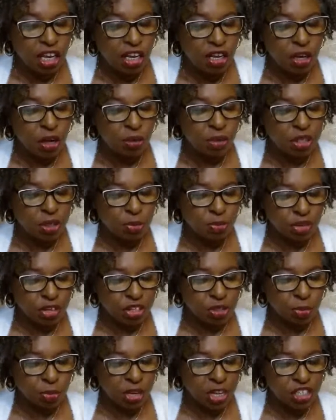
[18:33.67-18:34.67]
It lowers
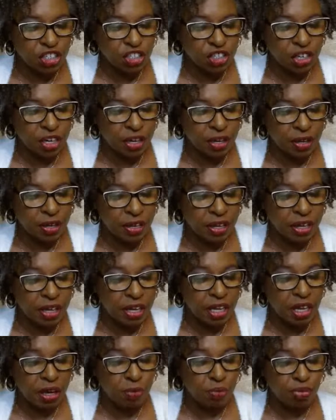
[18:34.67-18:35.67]
blood pressure,
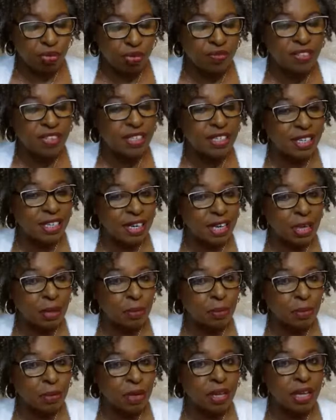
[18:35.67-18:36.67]
it improves
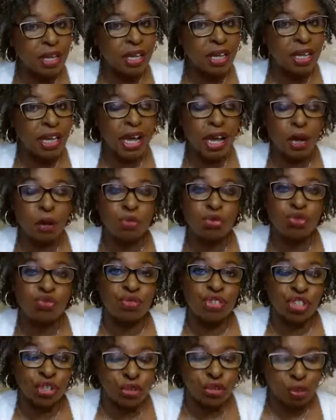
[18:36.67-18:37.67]
sleep, it
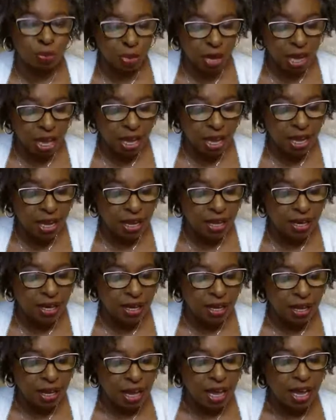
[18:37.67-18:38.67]
helps reduce
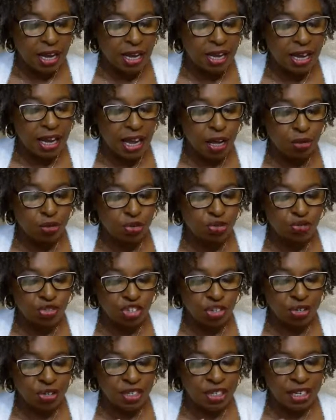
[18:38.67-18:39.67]
pain, and it helps
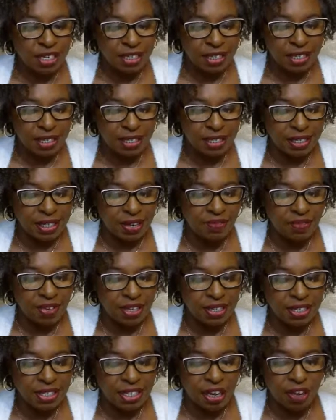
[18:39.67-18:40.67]
reduce addictive
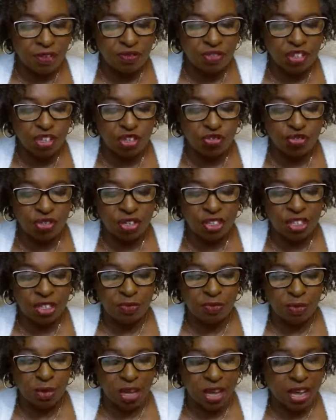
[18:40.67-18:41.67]
and
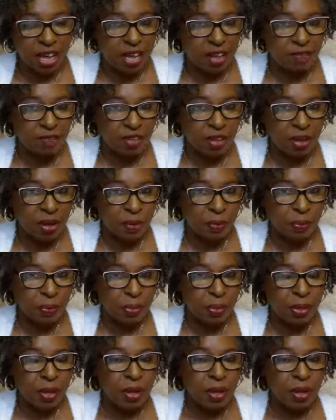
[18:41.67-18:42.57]
self-destructive behavior.